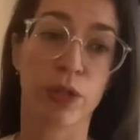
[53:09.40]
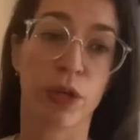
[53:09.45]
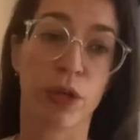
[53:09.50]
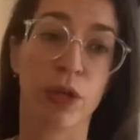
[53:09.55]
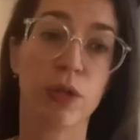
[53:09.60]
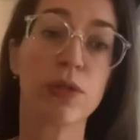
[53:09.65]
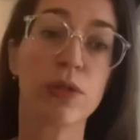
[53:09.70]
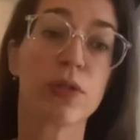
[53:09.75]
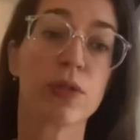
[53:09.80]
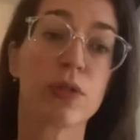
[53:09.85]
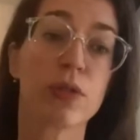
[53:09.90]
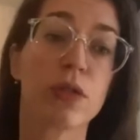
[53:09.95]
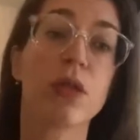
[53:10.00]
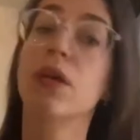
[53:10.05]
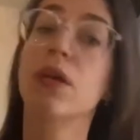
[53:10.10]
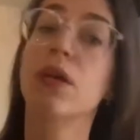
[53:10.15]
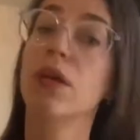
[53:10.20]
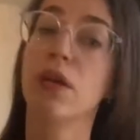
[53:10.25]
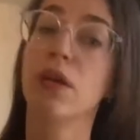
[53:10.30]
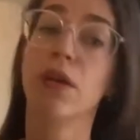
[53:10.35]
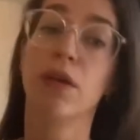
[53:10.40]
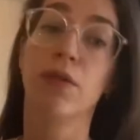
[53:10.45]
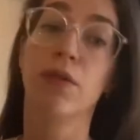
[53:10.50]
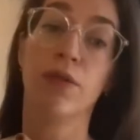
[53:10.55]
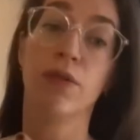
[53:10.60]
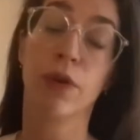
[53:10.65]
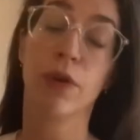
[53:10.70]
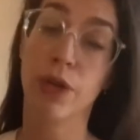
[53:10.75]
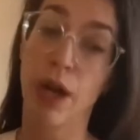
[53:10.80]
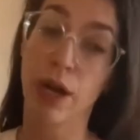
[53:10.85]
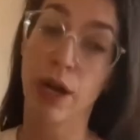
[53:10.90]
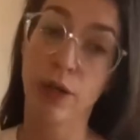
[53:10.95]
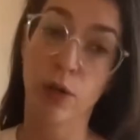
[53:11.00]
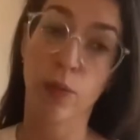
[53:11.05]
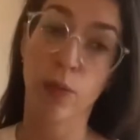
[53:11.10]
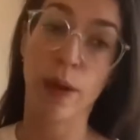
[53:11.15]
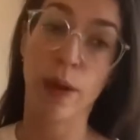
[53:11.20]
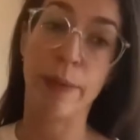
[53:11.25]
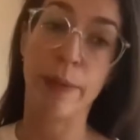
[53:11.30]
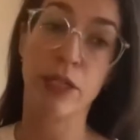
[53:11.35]
older adults, for
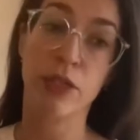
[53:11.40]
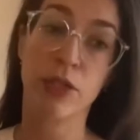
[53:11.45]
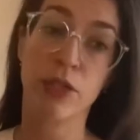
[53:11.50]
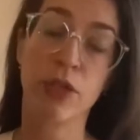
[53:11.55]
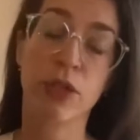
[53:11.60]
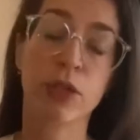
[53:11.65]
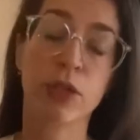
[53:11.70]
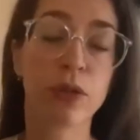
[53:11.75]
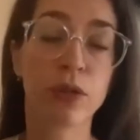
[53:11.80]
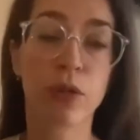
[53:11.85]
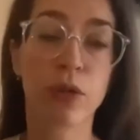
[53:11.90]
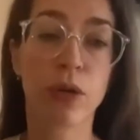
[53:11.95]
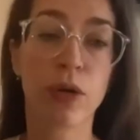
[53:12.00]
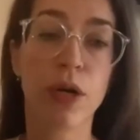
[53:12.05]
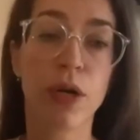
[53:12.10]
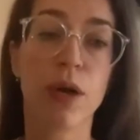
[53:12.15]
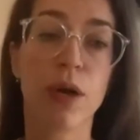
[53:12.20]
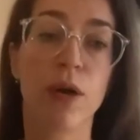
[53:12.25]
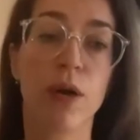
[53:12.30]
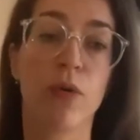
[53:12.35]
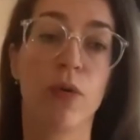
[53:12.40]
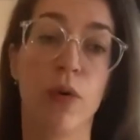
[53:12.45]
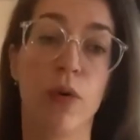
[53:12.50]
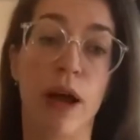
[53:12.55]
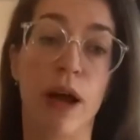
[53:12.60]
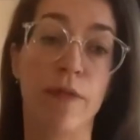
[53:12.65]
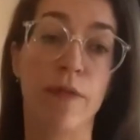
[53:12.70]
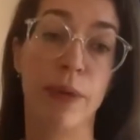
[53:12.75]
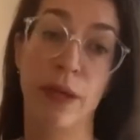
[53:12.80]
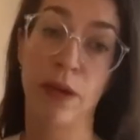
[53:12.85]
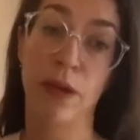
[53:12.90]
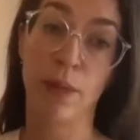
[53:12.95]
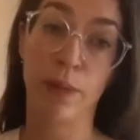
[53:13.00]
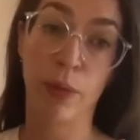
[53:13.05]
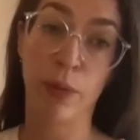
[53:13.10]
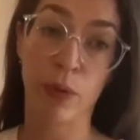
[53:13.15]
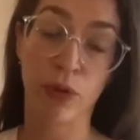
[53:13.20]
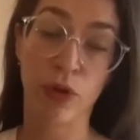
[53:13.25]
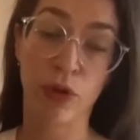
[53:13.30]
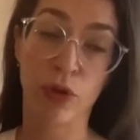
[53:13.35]
younger women too, who have
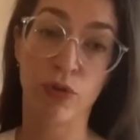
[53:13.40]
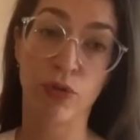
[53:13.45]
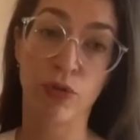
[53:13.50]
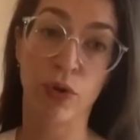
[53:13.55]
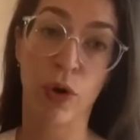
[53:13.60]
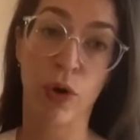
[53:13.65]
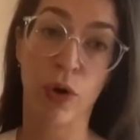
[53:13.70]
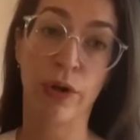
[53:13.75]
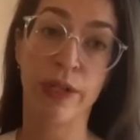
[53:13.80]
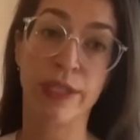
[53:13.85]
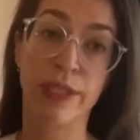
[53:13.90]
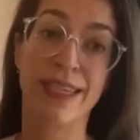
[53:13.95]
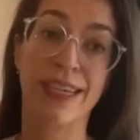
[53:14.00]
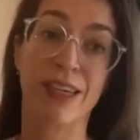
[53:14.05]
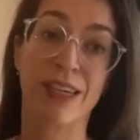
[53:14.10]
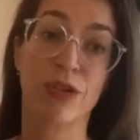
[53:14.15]
been on birth control.